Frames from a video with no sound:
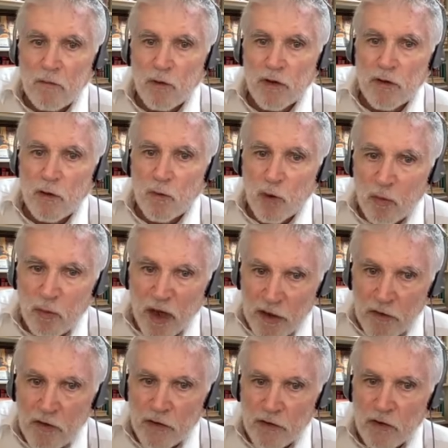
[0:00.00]
with their
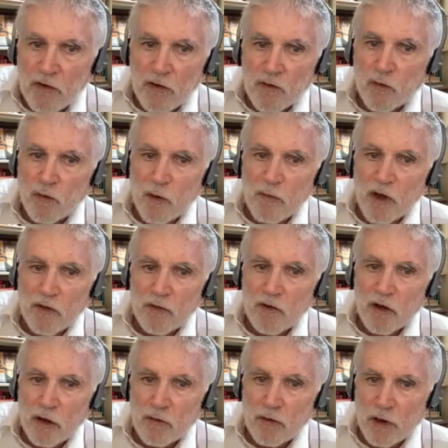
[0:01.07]
remittances from
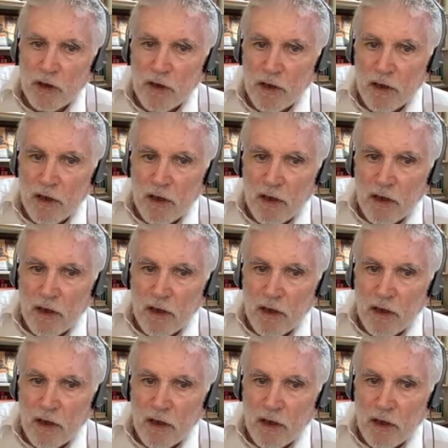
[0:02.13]
this country.